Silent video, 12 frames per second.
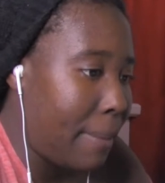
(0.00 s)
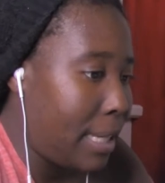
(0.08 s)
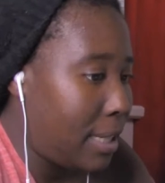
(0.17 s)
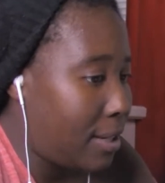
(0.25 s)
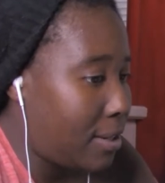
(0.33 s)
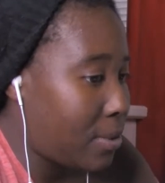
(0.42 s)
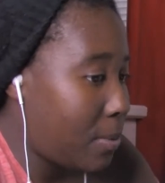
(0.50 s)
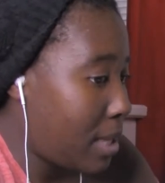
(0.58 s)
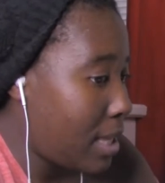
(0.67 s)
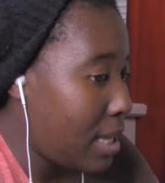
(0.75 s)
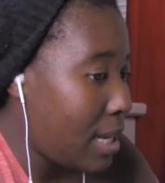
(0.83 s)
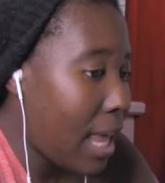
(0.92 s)
my ears with
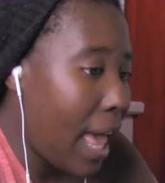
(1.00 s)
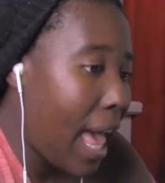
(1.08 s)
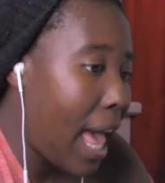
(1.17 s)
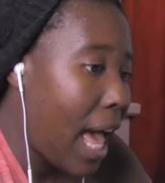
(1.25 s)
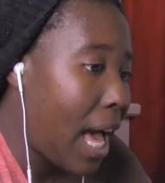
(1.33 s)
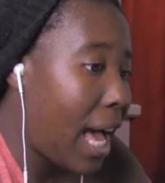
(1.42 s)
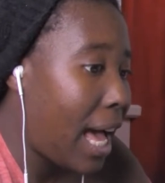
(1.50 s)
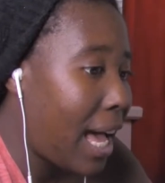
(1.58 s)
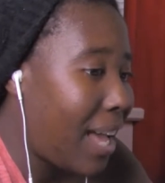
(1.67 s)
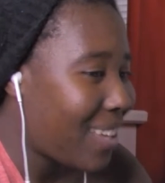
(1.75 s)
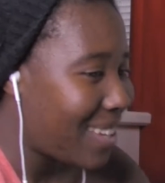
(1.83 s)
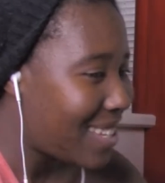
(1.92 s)
it.
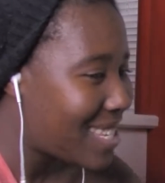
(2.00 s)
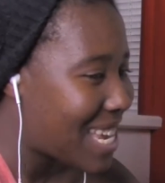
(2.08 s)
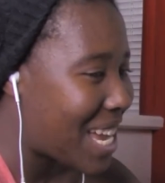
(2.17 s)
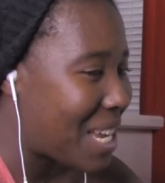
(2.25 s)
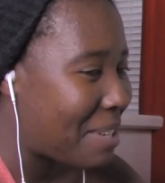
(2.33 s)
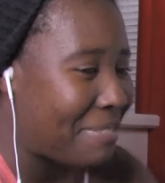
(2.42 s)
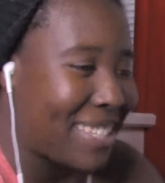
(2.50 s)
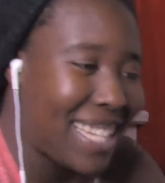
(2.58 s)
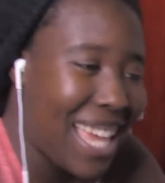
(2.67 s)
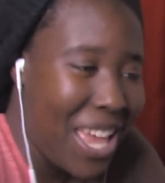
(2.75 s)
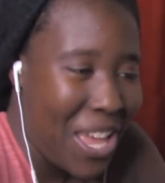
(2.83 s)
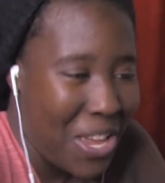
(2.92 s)
Good times.
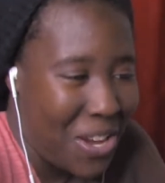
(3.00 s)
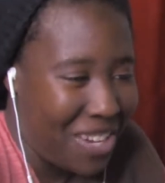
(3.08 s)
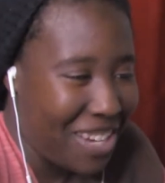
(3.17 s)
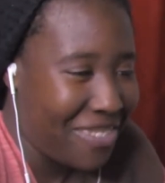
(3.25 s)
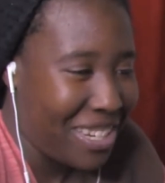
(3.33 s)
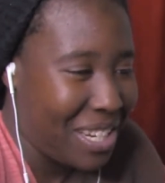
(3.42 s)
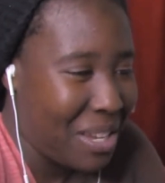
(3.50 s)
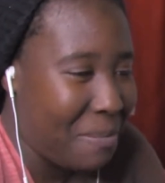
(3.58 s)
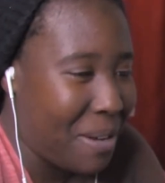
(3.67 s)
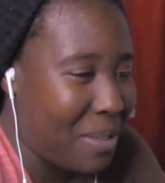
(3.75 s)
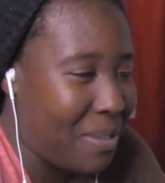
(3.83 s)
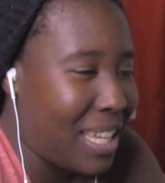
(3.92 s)
Great video,
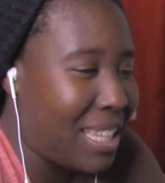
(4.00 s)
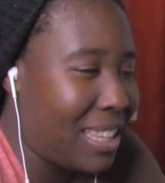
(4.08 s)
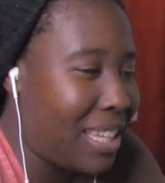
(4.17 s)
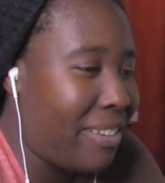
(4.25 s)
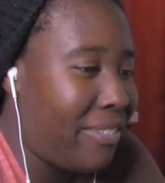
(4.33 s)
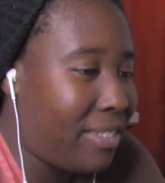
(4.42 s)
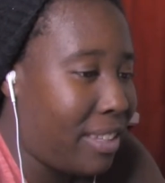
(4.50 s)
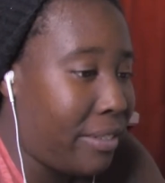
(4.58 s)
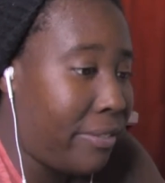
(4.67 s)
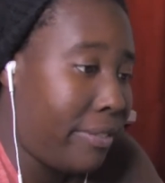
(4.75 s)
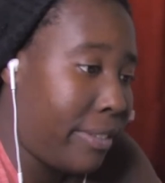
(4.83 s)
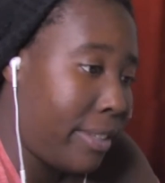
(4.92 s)
by the way. Love
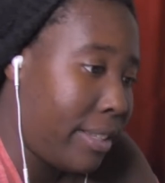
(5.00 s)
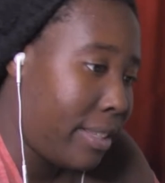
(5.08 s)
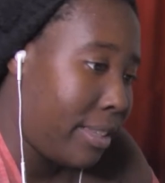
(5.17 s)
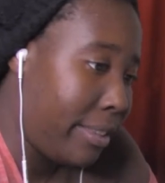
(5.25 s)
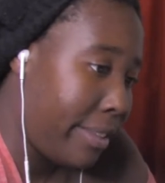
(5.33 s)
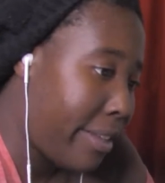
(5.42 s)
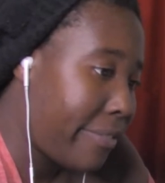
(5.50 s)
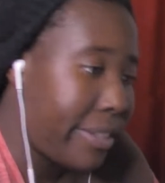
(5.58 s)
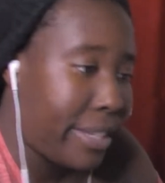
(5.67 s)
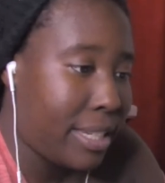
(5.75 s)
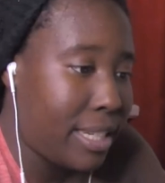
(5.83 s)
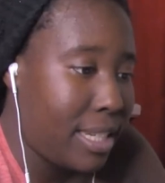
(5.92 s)

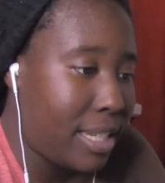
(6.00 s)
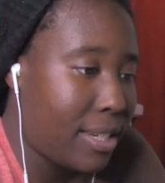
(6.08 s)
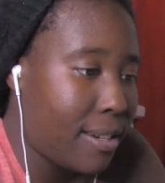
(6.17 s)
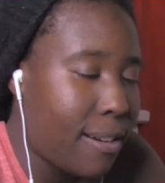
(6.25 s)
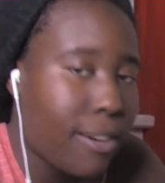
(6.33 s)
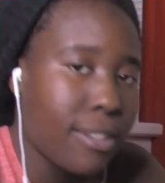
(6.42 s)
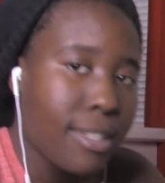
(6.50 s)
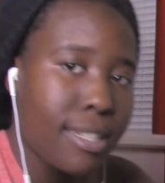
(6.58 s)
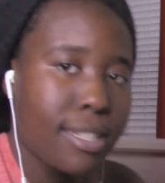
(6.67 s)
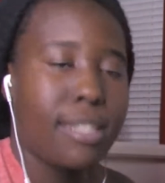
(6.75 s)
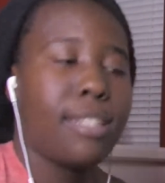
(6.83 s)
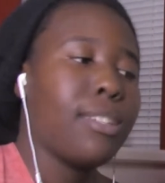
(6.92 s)
it.
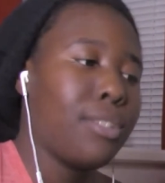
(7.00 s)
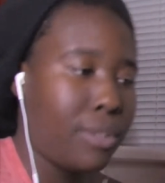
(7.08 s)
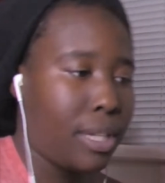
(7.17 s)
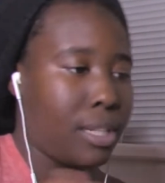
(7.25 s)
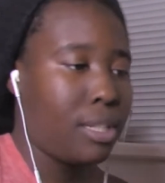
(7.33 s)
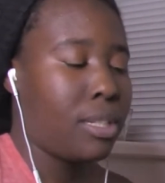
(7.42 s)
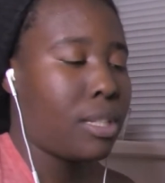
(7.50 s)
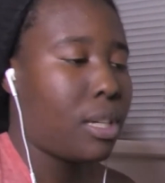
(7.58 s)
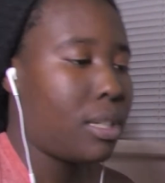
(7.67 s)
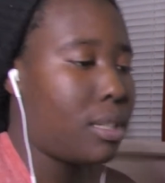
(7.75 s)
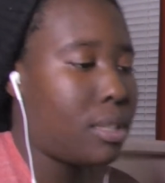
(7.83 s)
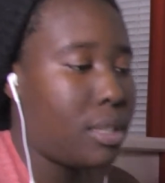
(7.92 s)
Hearts. So yeah, she's
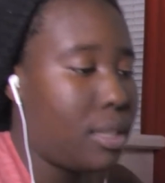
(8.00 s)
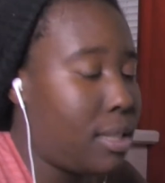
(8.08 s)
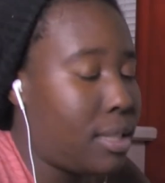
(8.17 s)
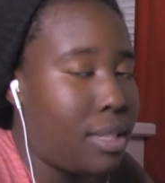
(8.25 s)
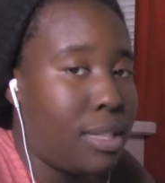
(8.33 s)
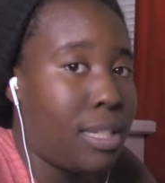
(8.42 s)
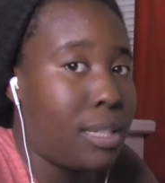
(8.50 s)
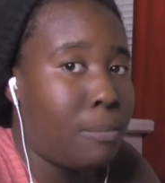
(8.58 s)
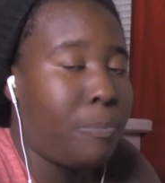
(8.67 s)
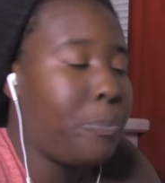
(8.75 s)
this